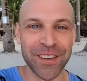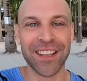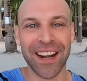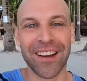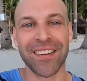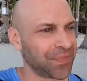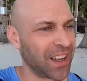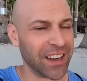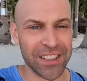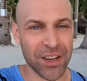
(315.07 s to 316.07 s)
figured that out.
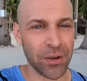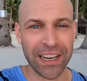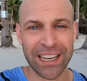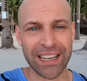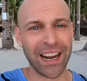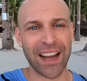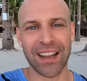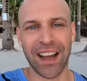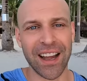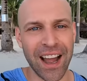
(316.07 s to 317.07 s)
So again,
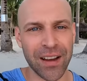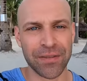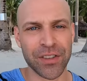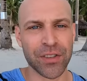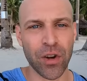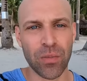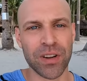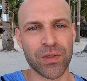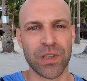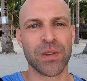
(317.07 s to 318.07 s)
I have so
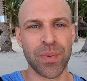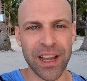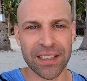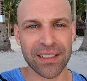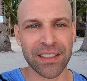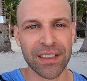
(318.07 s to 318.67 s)
much respect